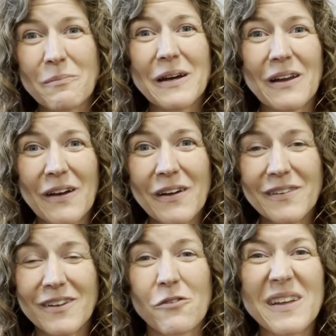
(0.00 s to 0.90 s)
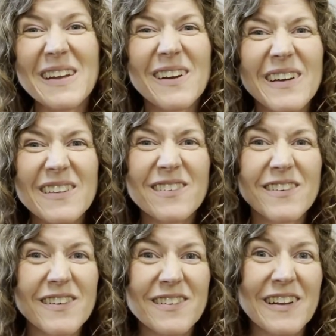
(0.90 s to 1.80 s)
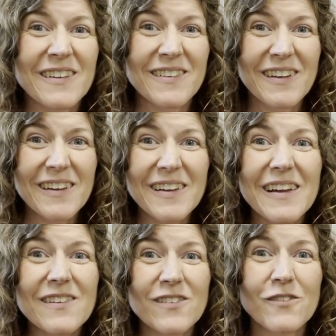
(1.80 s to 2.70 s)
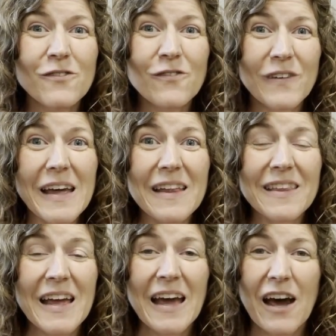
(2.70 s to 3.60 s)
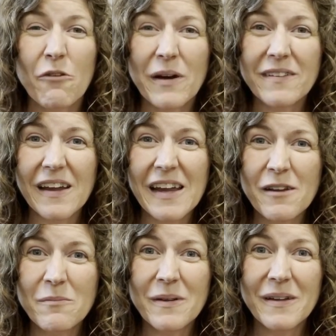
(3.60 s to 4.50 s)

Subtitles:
but also here at church on Sunday, June 5th. At what time?